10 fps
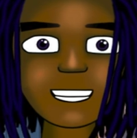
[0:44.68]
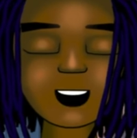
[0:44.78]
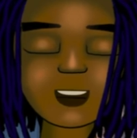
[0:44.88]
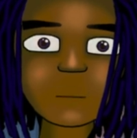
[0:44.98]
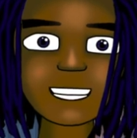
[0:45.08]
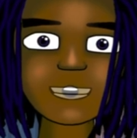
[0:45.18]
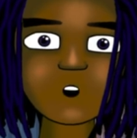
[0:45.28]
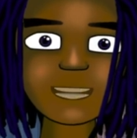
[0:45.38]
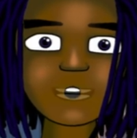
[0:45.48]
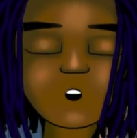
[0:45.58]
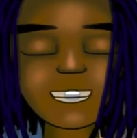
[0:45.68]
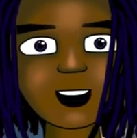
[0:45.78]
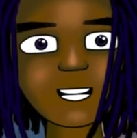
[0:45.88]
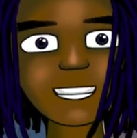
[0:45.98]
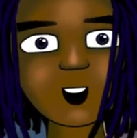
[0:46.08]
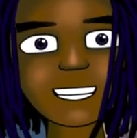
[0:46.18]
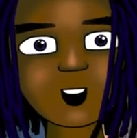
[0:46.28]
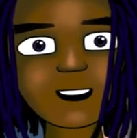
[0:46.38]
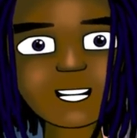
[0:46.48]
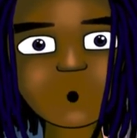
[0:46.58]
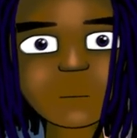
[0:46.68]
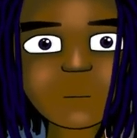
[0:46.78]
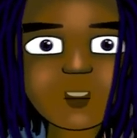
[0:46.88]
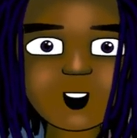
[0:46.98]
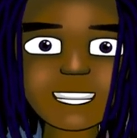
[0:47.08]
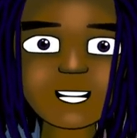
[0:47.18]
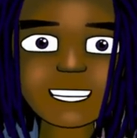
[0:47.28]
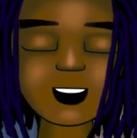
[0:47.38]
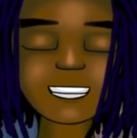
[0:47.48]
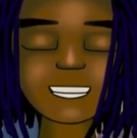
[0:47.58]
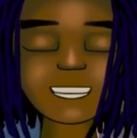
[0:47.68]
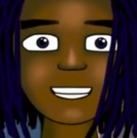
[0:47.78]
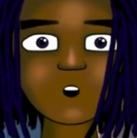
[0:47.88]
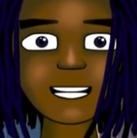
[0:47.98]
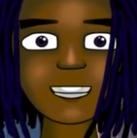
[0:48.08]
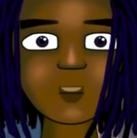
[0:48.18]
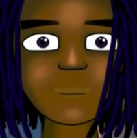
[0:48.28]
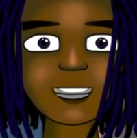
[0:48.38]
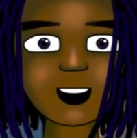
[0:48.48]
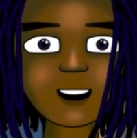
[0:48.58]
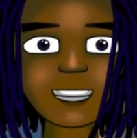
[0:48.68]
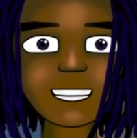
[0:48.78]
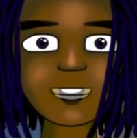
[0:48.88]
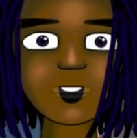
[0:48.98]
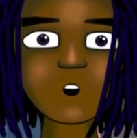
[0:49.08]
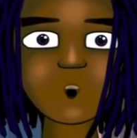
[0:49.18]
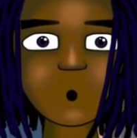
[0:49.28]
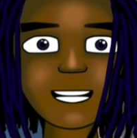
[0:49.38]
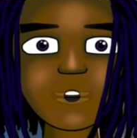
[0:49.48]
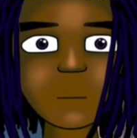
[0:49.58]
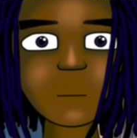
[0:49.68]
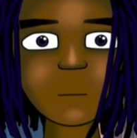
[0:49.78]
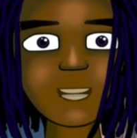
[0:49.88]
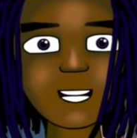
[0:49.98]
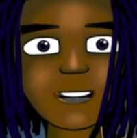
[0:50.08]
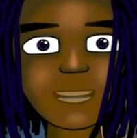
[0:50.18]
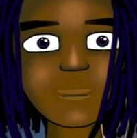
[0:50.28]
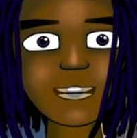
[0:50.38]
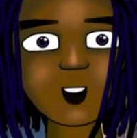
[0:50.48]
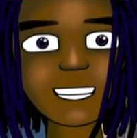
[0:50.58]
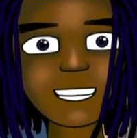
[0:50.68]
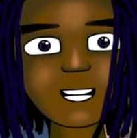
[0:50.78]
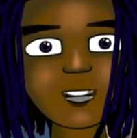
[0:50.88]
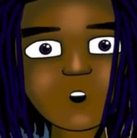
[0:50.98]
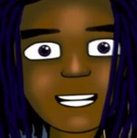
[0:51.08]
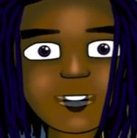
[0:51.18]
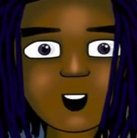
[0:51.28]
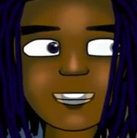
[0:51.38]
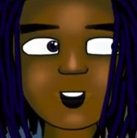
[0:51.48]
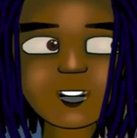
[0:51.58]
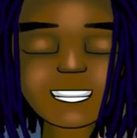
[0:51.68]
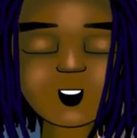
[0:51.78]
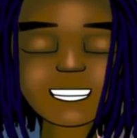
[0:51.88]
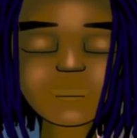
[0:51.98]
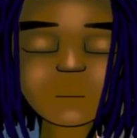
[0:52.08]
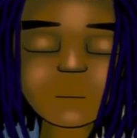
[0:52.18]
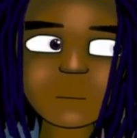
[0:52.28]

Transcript: then, our Imperial Army has swelled to an impressive size of 37,600 warriors, who have been vigorously guarding our comment section,